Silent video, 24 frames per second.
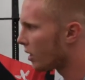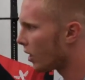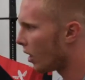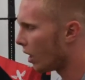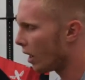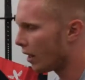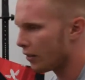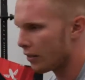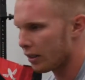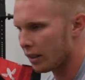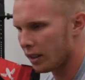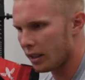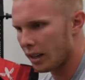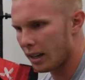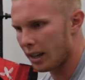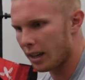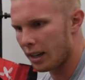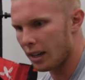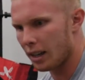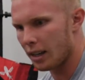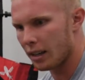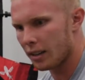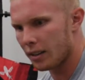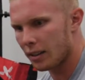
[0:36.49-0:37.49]
I have
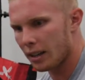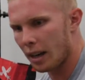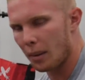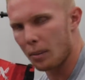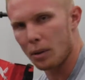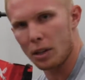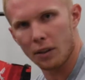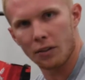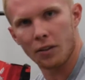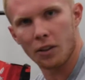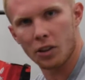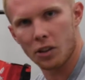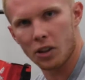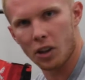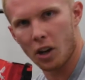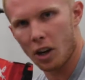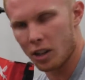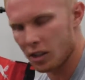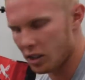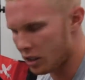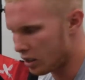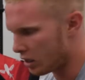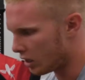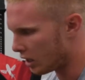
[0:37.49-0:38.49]
a couple of different
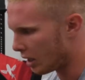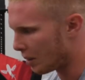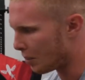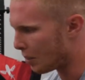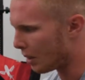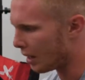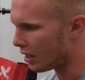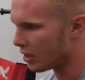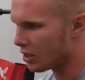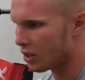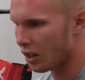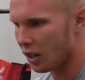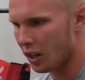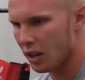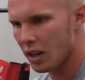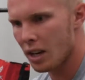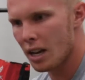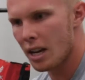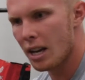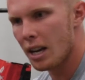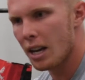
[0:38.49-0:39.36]
sizes in GPs, so